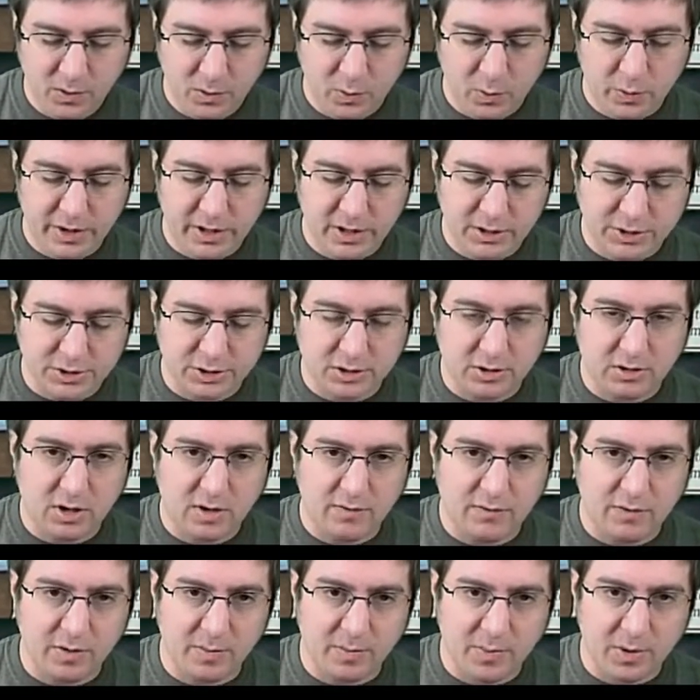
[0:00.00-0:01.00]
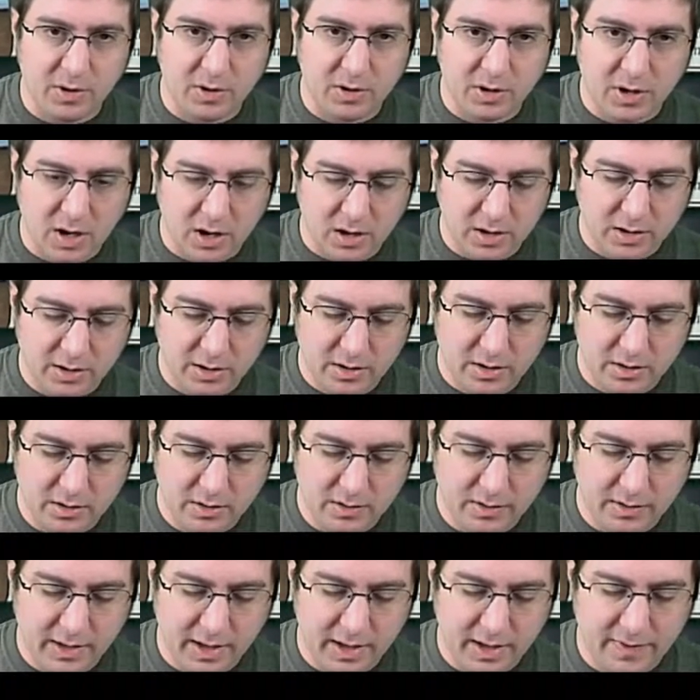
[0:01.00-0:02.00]
We each start off with a perk card,
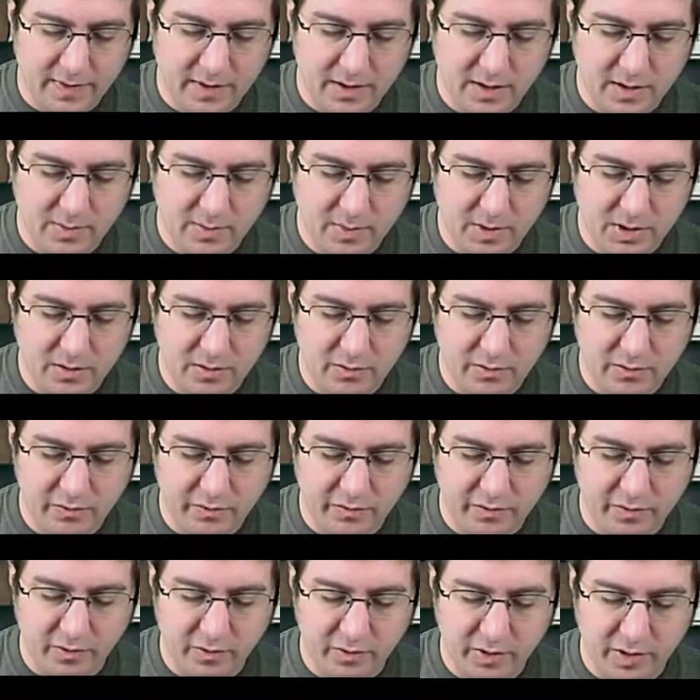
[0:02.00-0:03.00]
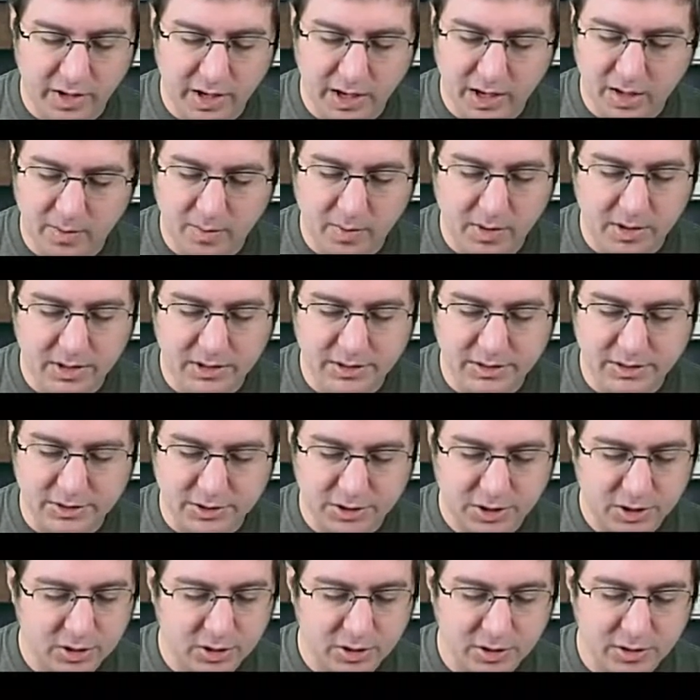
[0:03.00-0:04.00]
and they can be used during anybody's
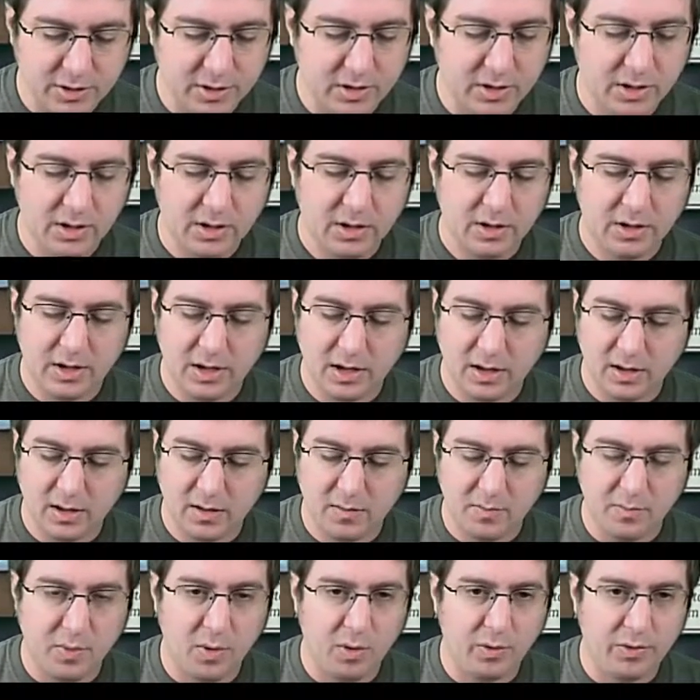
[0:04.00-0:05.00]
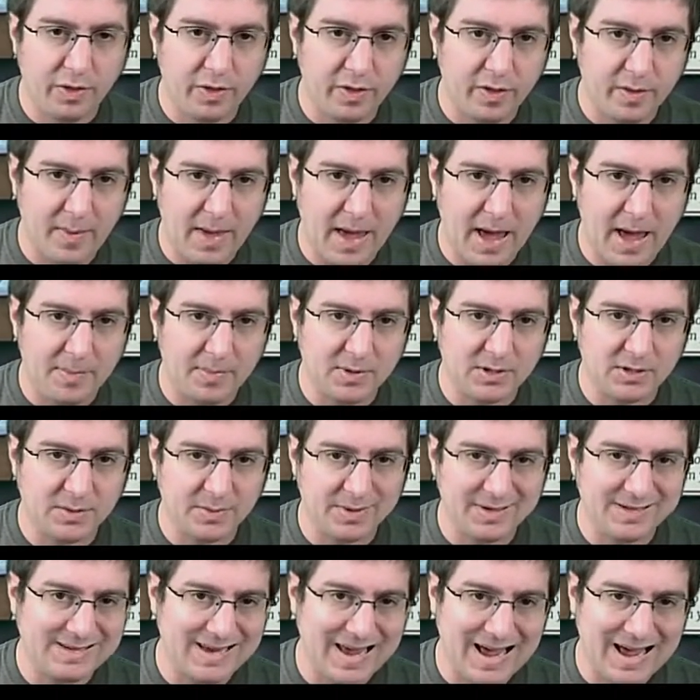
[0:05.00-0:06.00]
turn. Both of them happen to
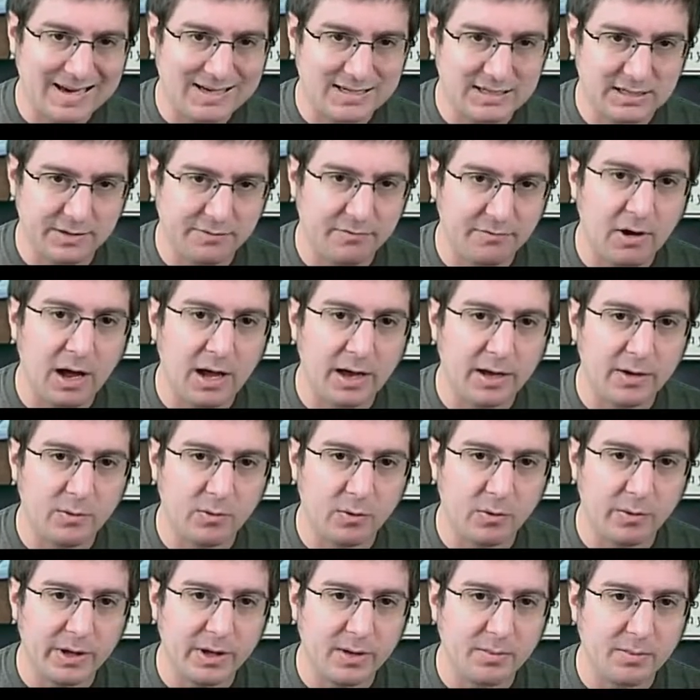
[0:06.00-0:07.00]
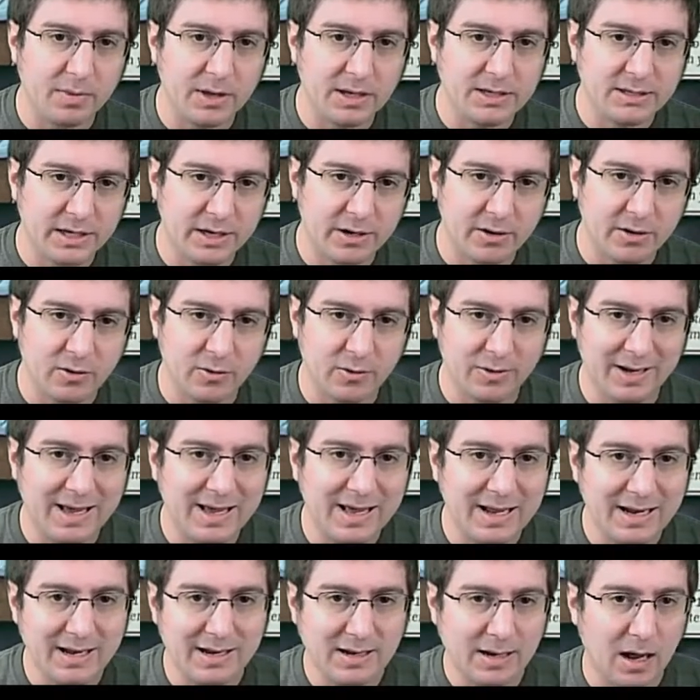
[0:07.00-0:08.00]
be Taxi Ride, where we can place a hero in
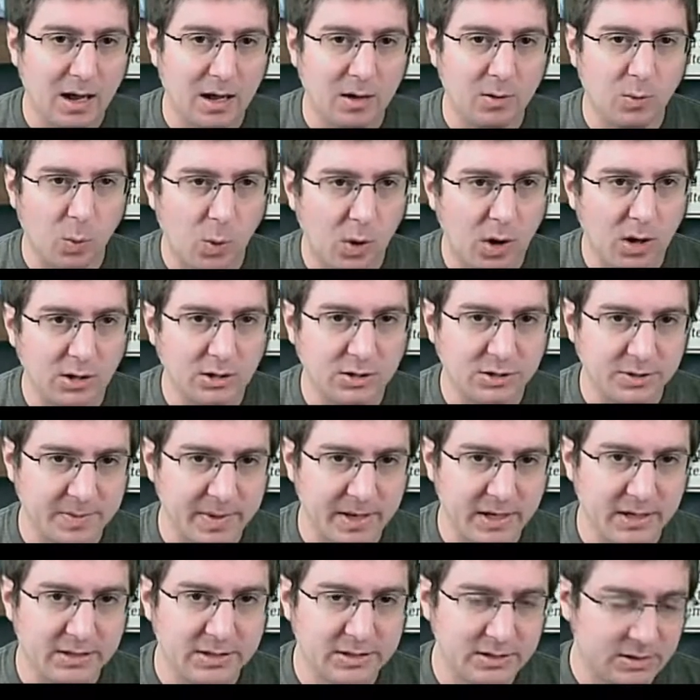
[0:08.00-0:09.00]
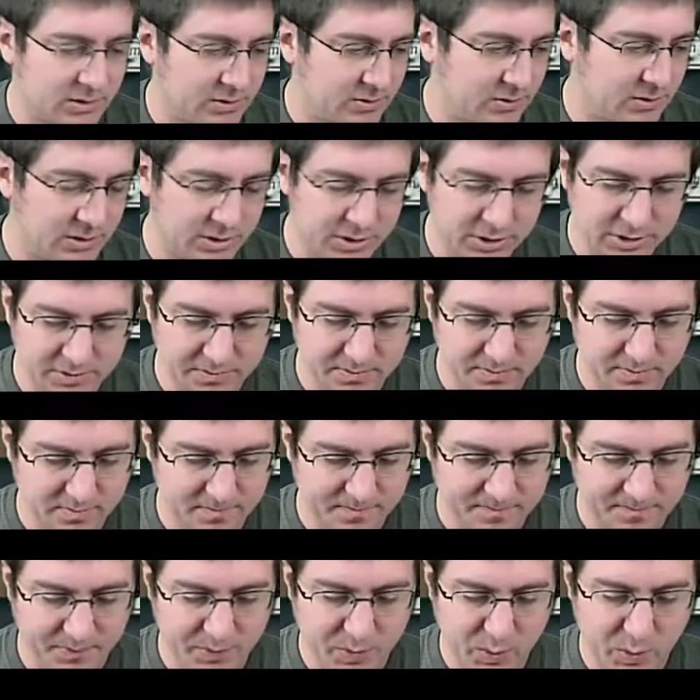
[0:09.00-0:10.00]
any non-water space. So it just,
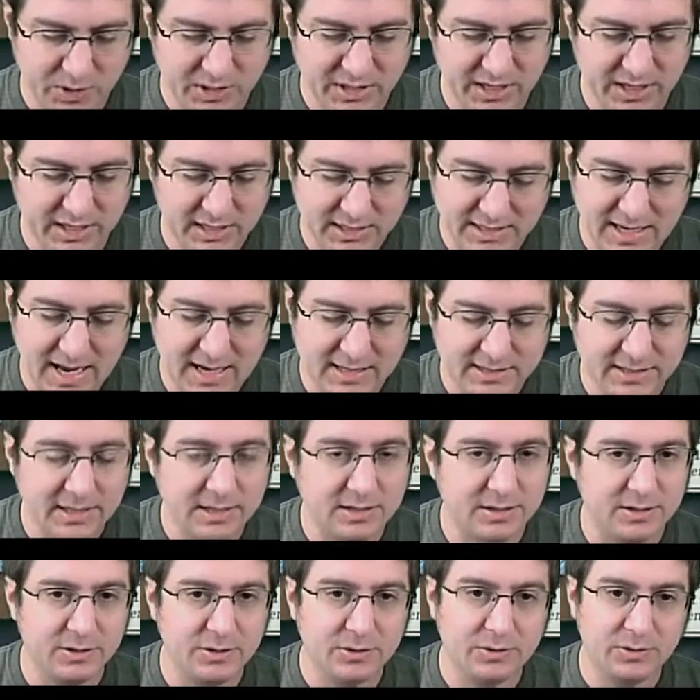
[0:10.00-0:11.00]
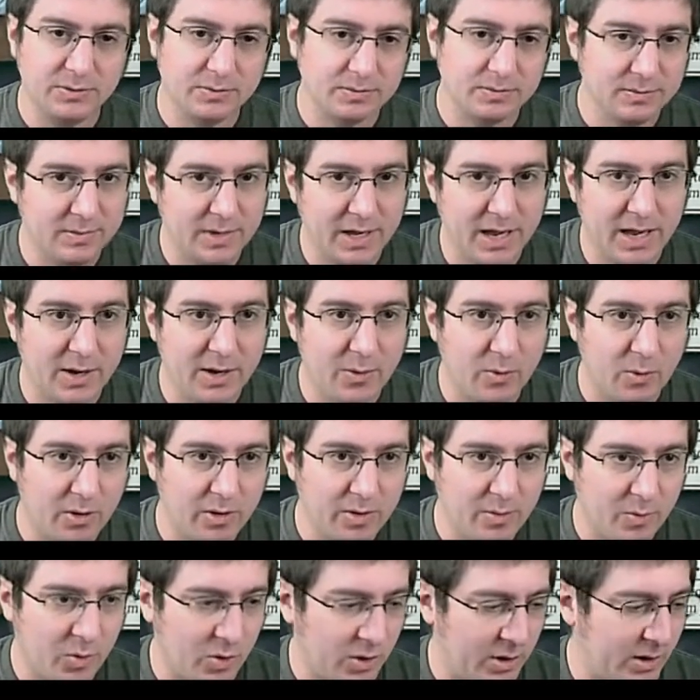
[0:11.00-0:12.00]
we take a taxi to anywhere on
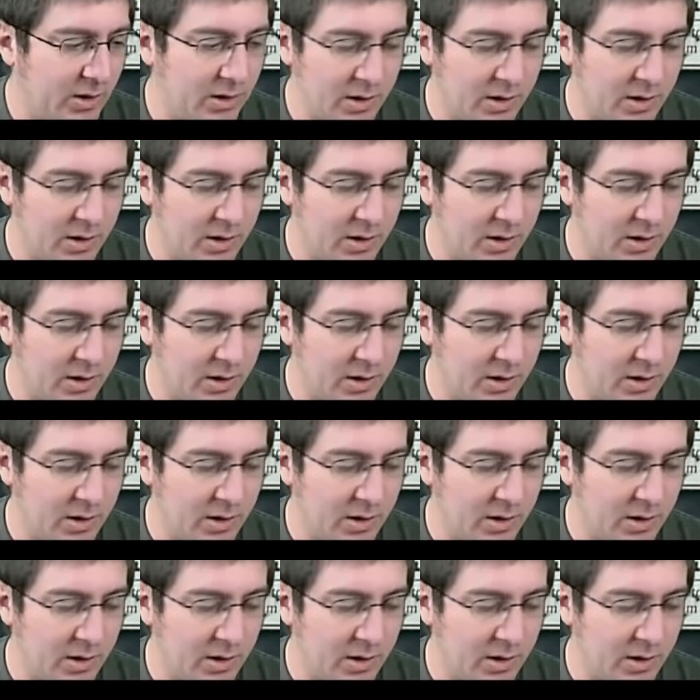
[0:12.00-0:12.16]
the board.